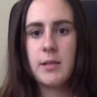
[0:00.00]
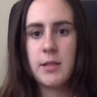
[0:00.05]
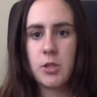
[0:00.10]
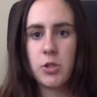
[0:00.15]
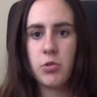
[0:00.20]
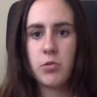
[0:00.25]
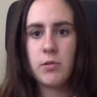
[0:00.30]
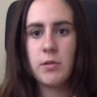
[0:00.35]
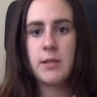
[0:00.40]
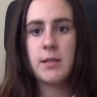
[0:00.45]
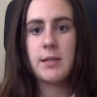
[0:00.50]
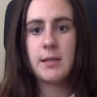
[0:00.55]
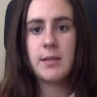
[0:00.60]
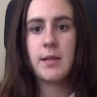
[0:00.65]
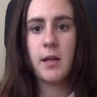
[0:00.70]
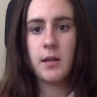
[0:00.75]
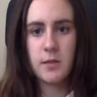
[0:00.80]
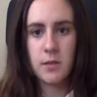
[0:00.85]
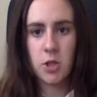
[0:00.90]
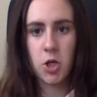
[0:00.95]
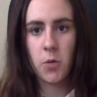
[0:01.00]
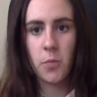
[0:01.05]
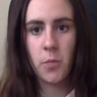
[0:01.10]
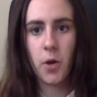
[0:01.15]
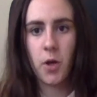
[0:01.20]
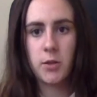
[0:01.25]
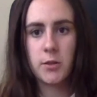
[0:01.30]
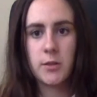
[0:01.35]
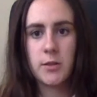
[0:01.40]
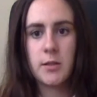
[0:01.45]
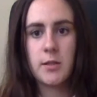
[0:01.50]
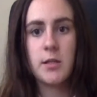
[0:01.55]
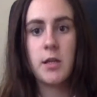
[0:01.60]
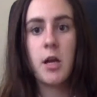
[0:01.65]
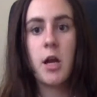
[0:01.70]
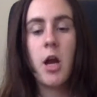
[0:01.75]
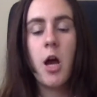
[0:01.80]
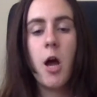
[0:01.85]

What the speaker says: tissues and cells in our bodies.